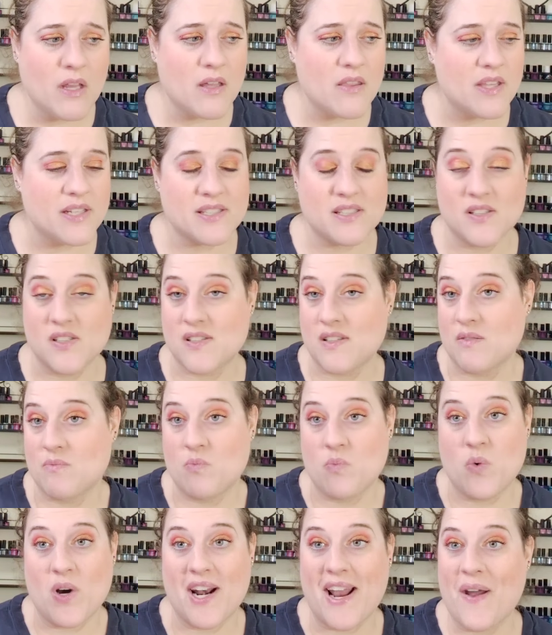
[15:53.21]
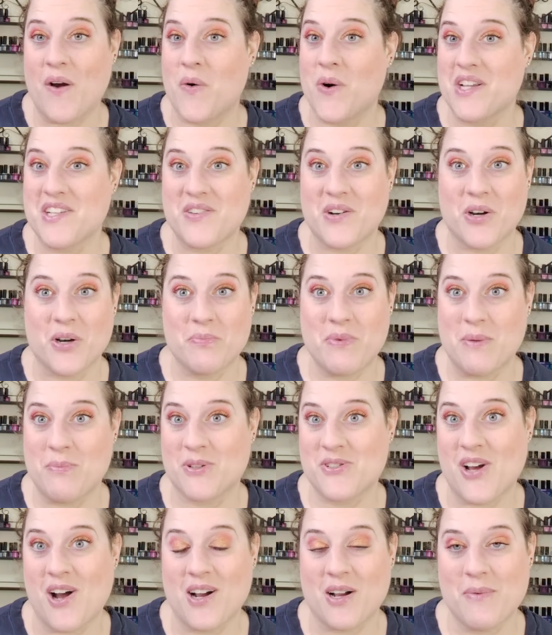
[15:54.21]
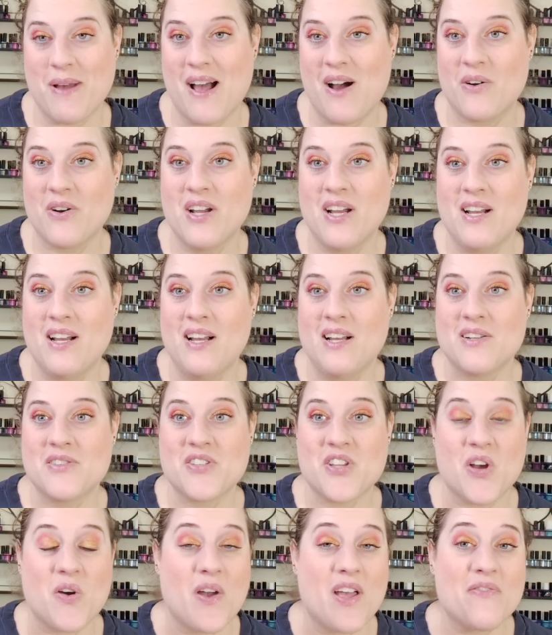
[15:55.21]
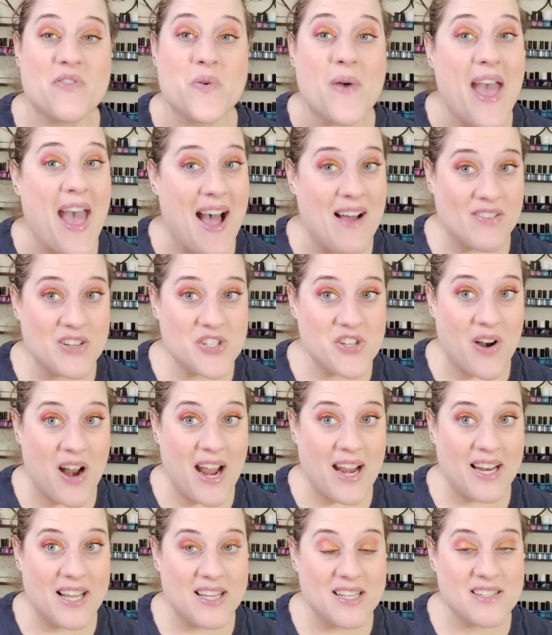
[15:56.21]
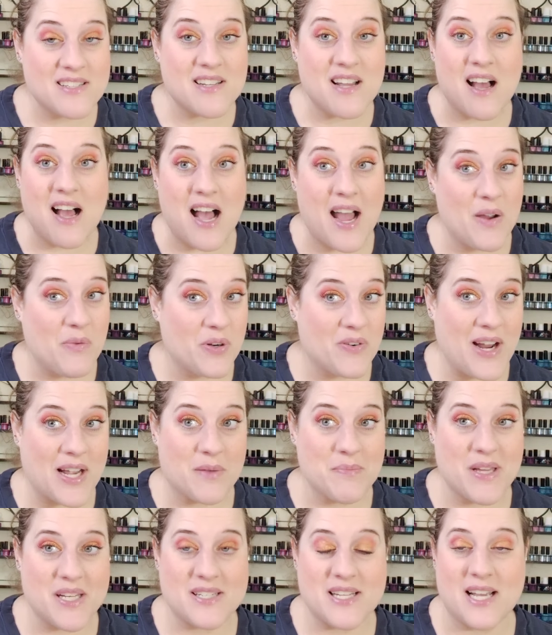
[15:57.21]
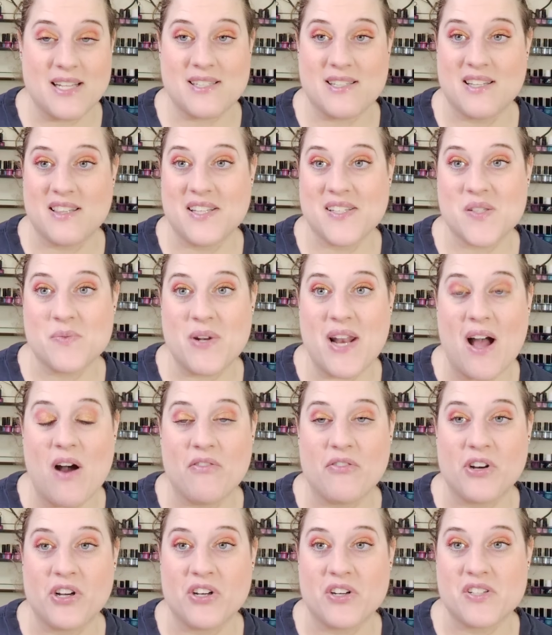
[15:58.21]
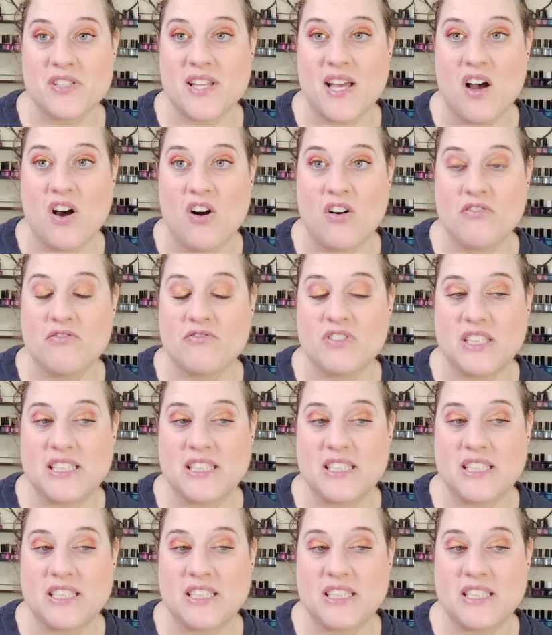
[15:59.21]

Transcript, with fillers: This is what I always heard people talk about. So if you haven't tried it, I would recommend testing this one out for yourself.